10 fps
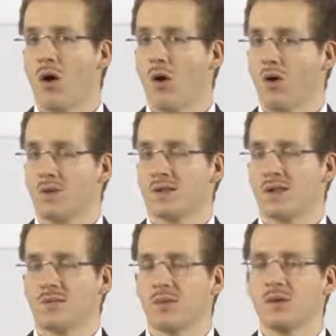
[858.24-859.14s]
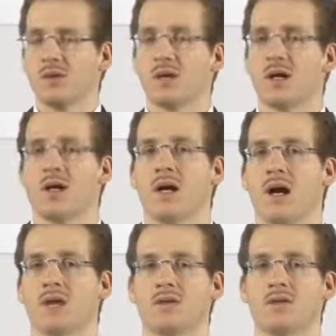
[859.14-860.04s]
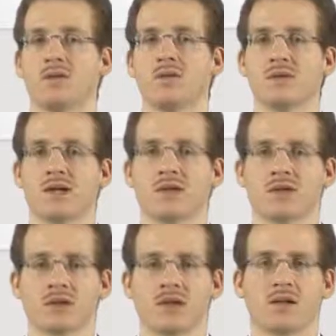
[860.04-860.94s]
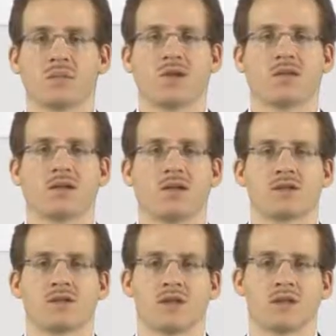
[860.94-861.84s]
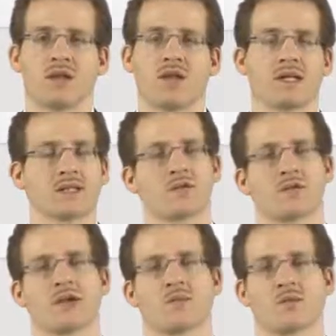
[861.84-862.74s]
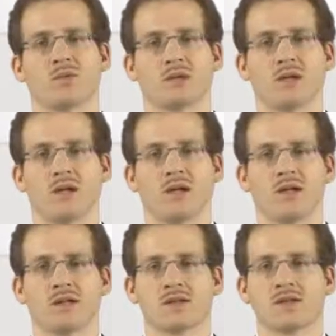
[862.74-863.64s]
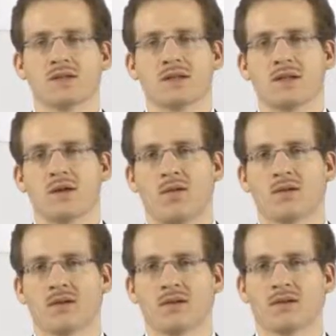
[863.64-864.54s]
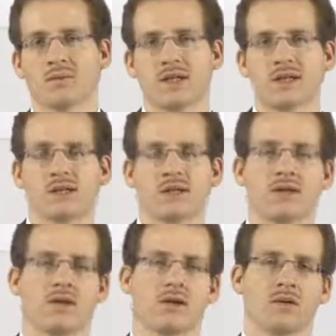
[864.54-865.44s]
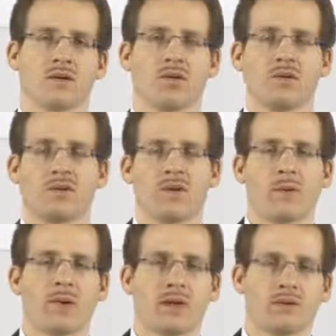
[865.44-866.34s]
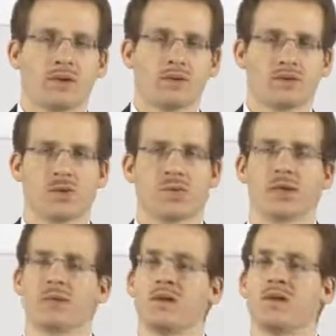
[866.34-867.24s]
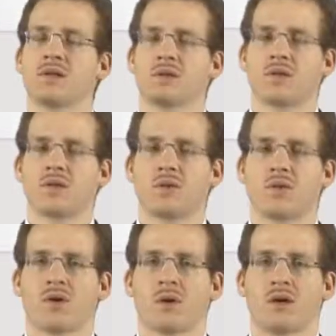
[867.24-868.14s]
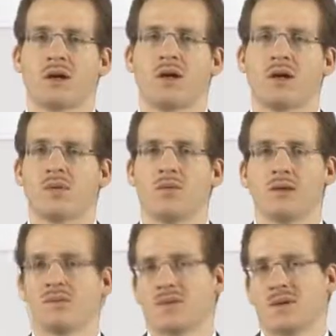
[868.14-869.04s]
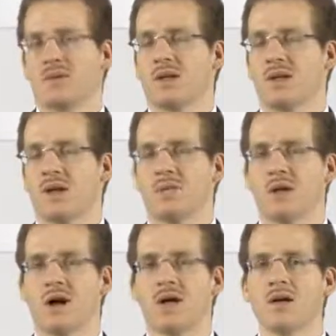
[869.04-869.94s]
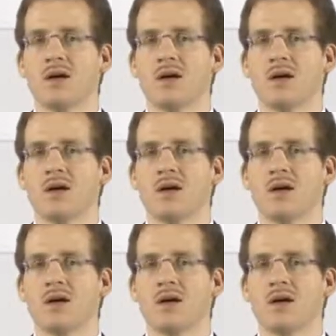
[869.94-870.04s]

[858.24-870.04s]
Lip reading: on the same node and use a channel implementation that relies on shared memory. So instead of intermixing global variables, OpenMP style programming with something like MPI,